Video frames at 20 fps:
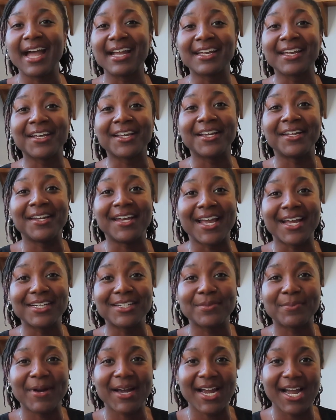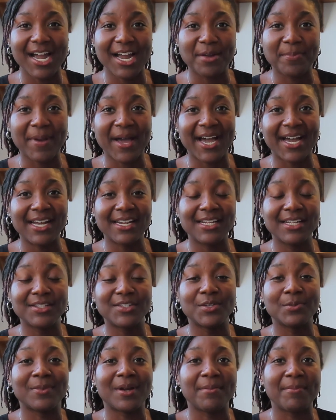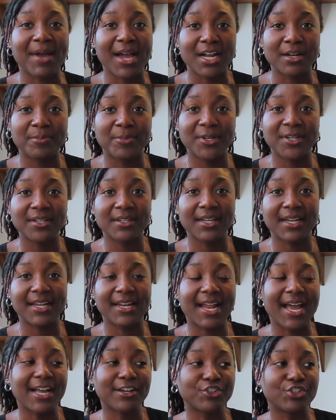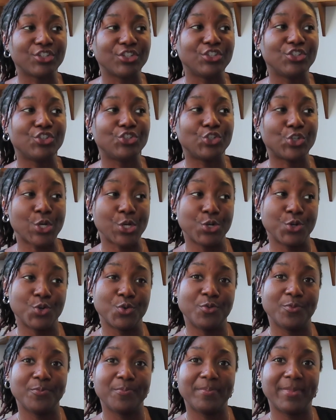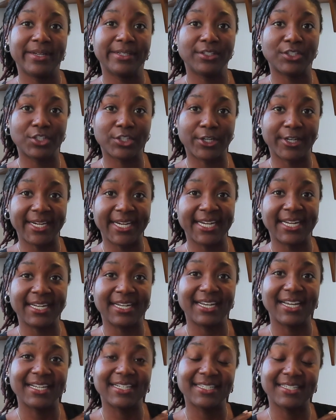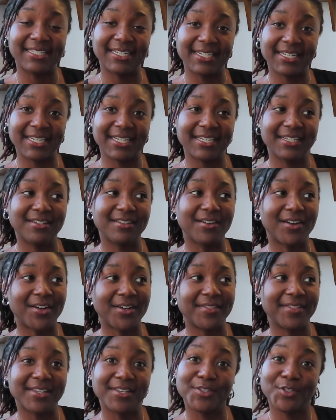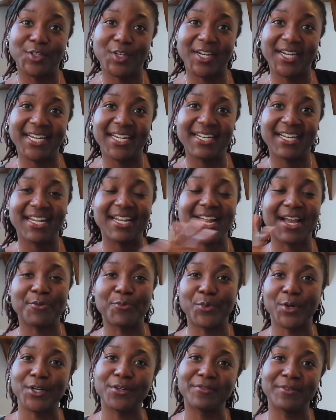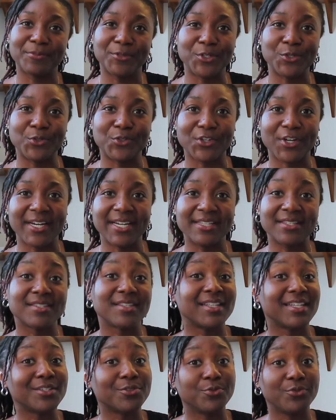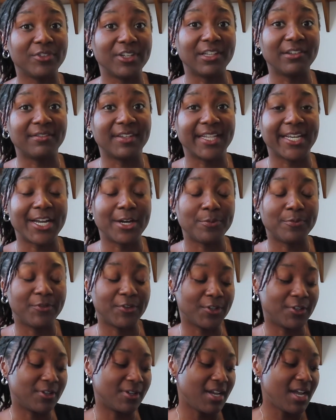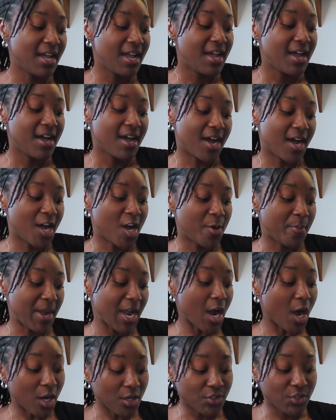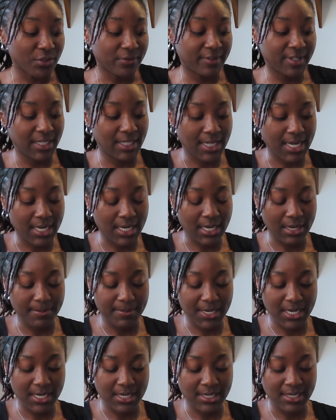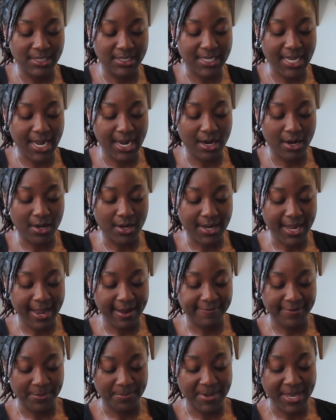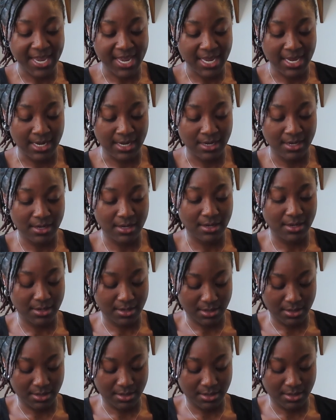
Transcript: I can connect my iPad to my MacBook and actually show my screen extended on this screen and work from 2 screens, so that's really, really helpful. I also really like it because I'll have a pen.